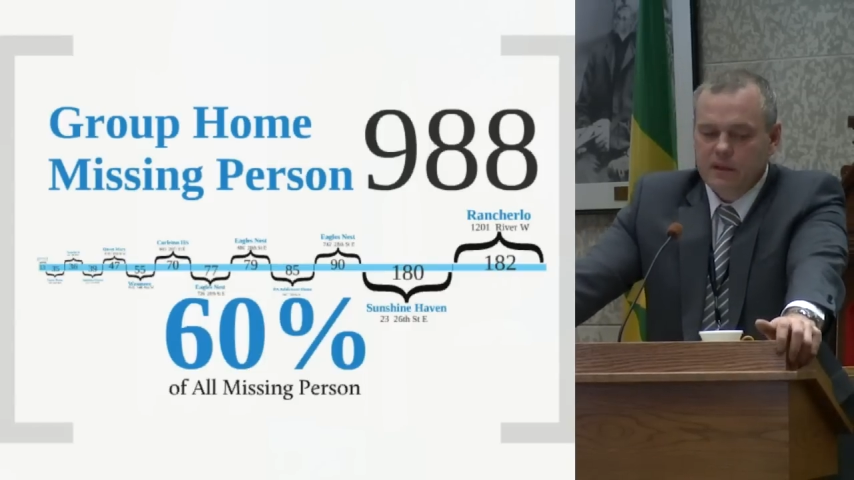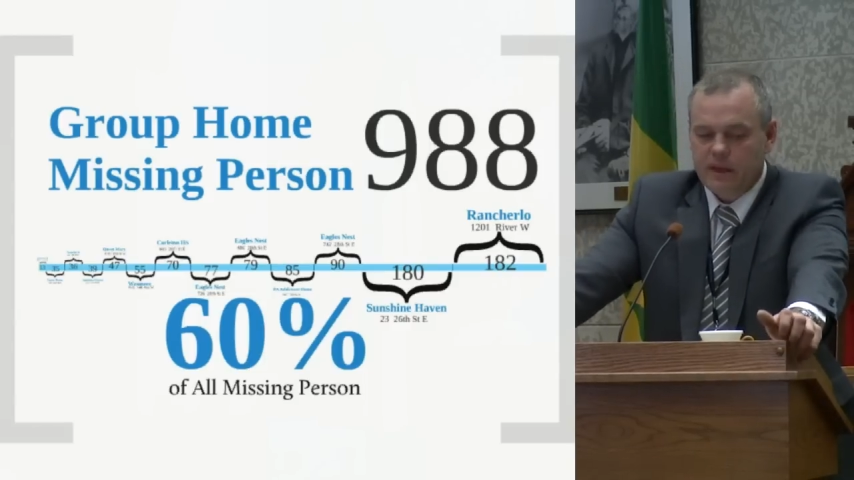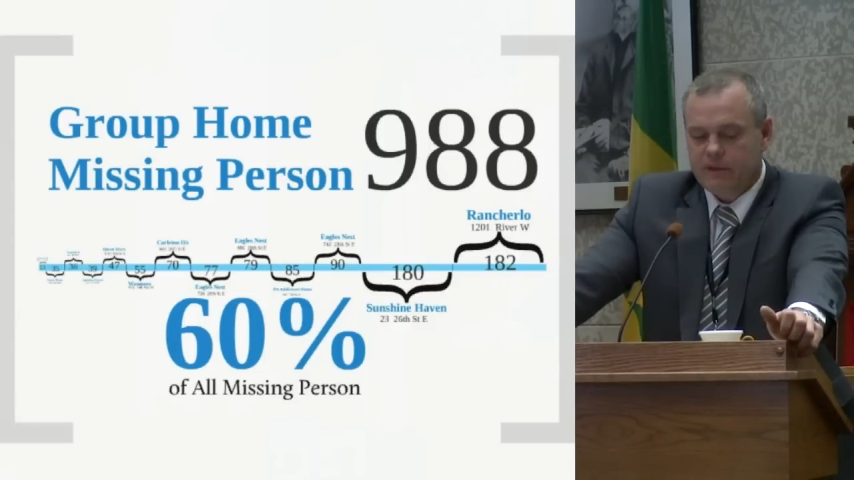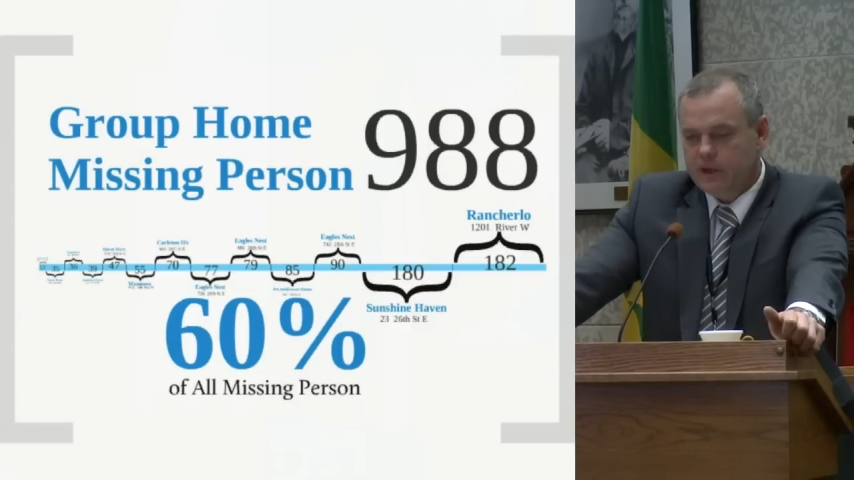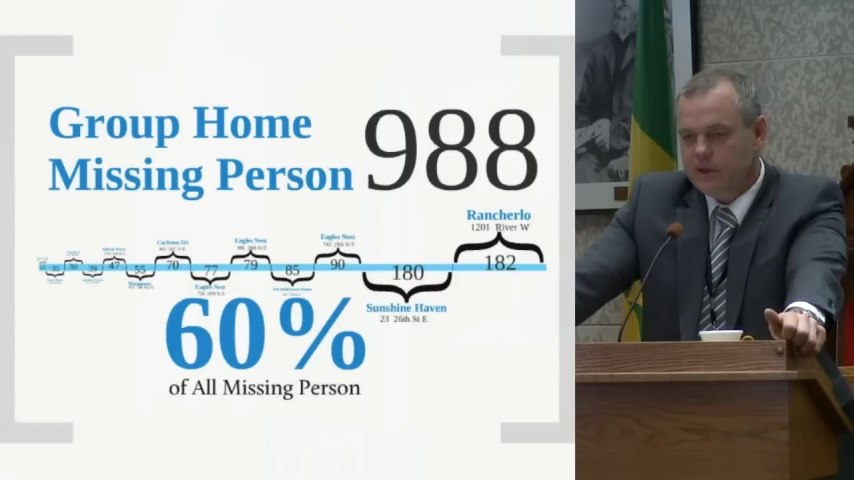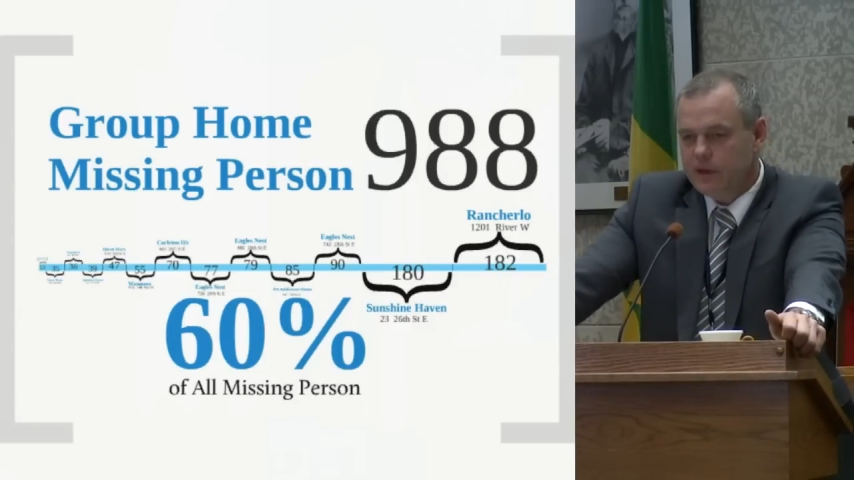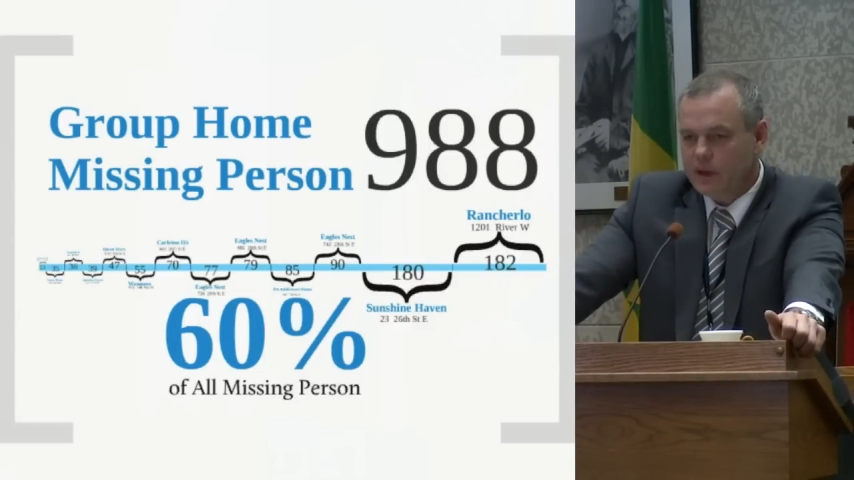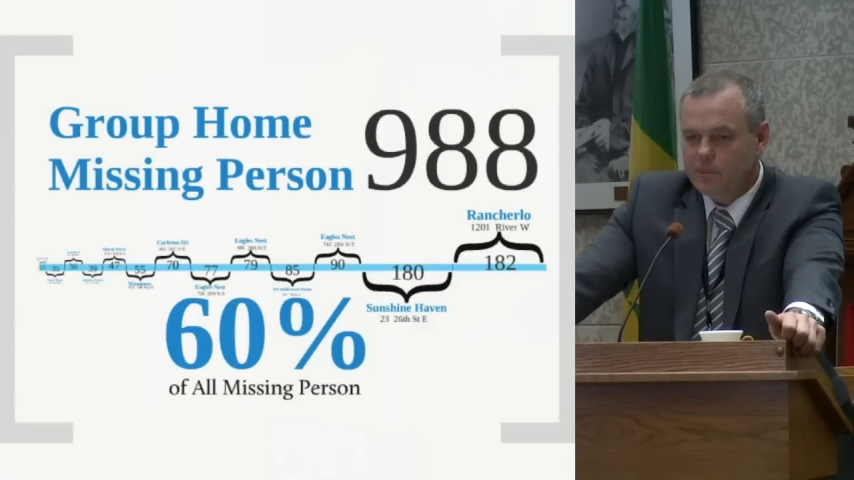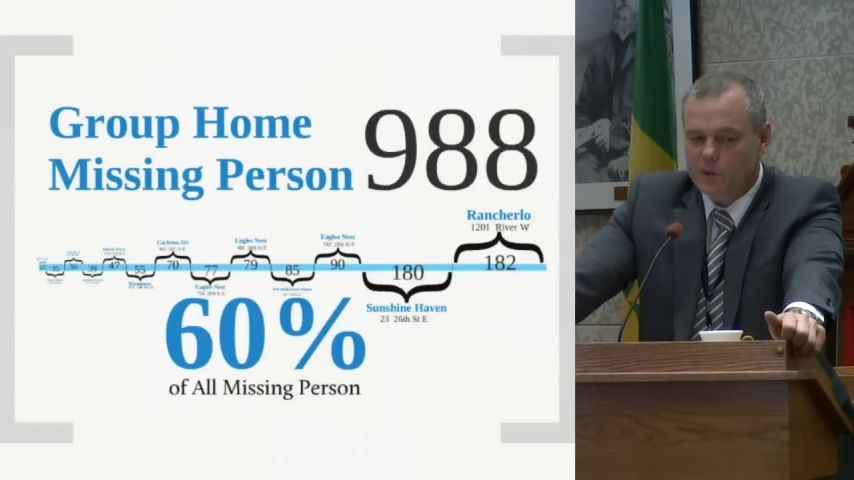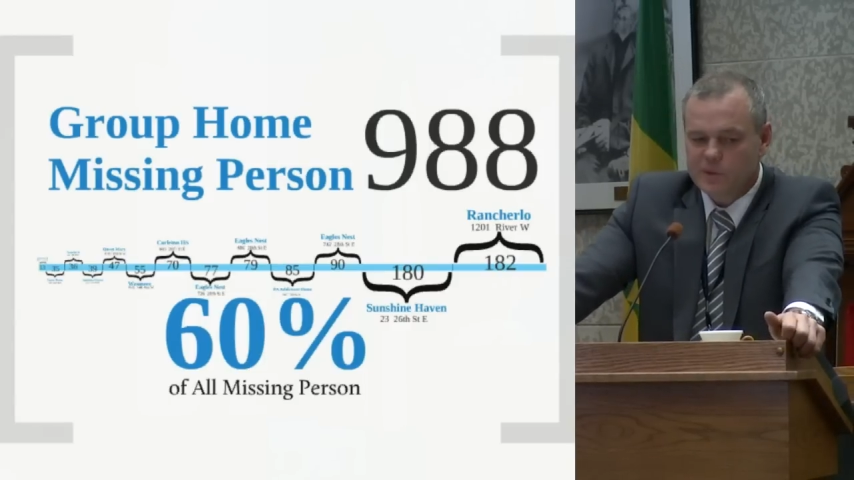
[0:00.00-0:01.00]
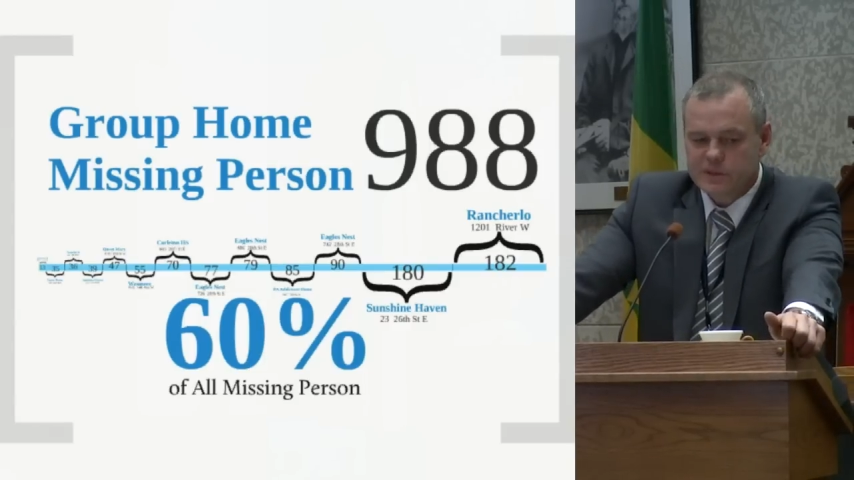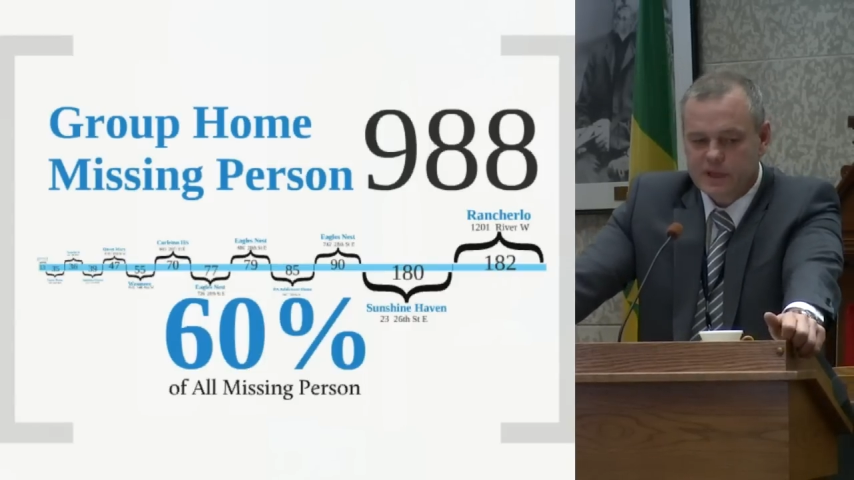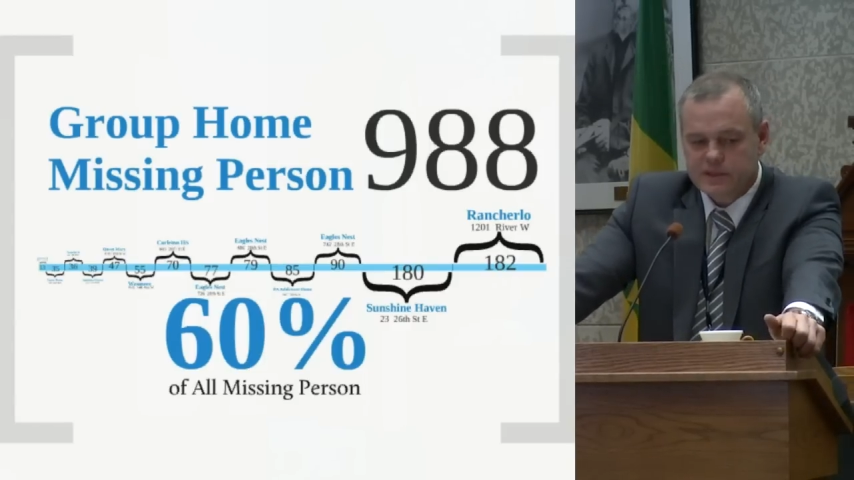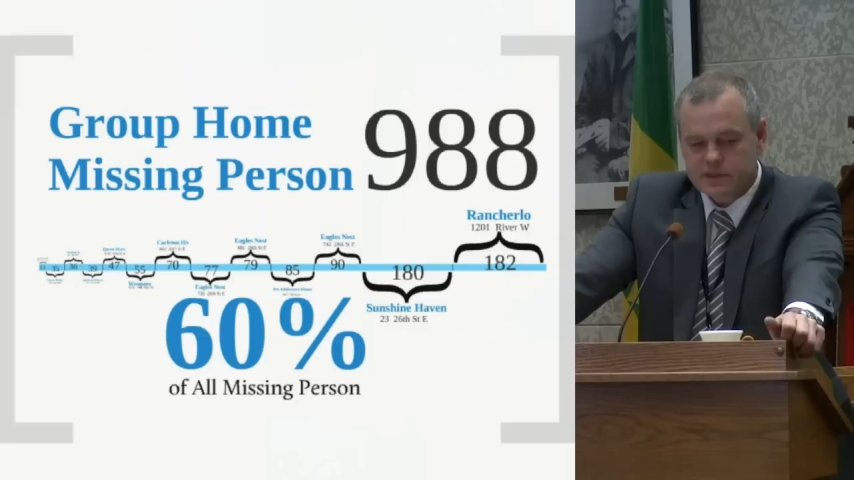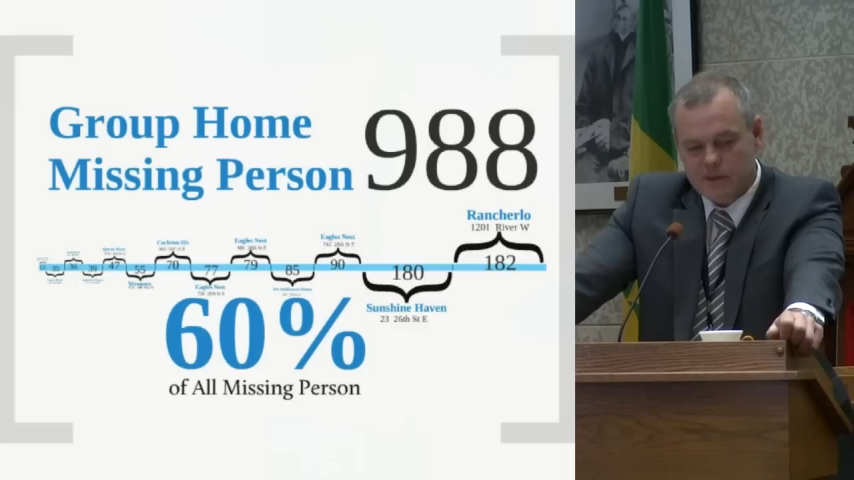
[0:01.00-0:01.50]
They have an intake
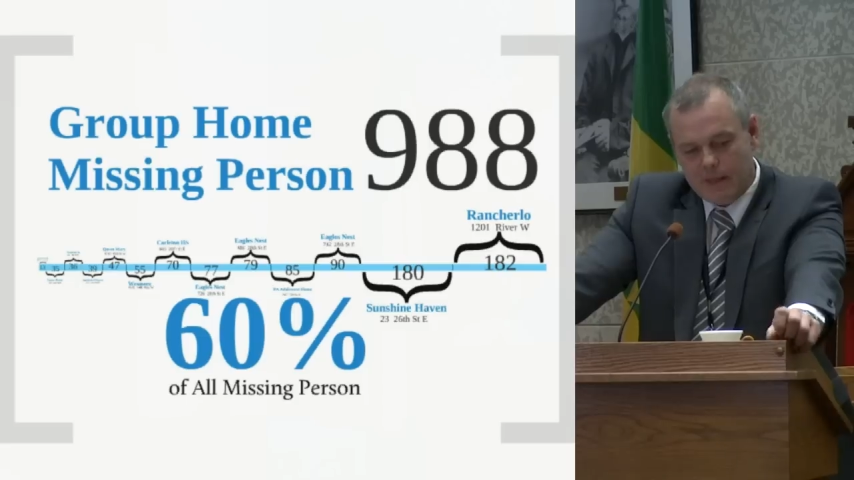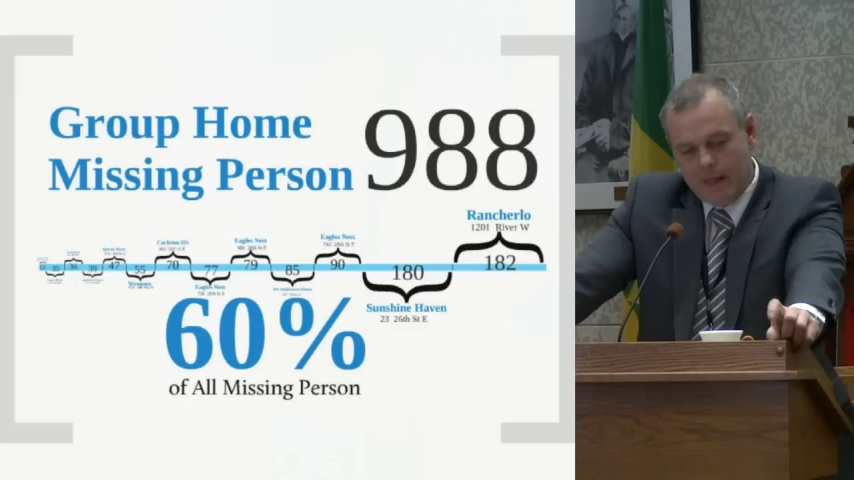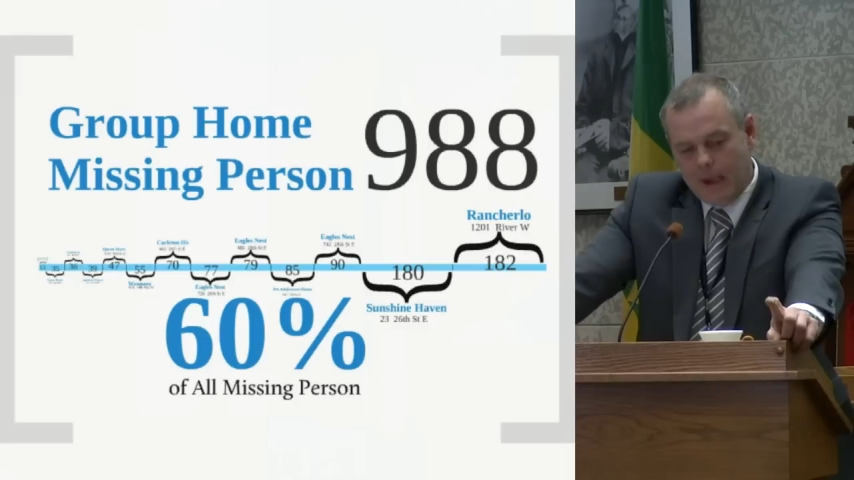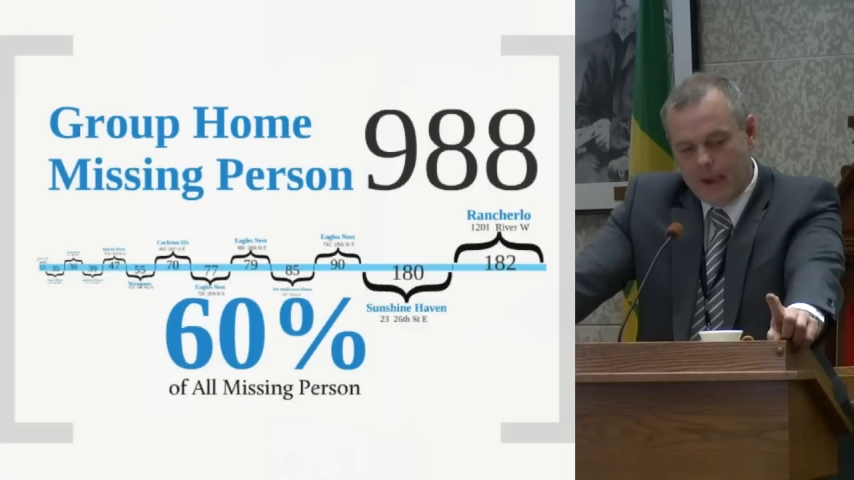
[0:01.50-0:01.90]
process.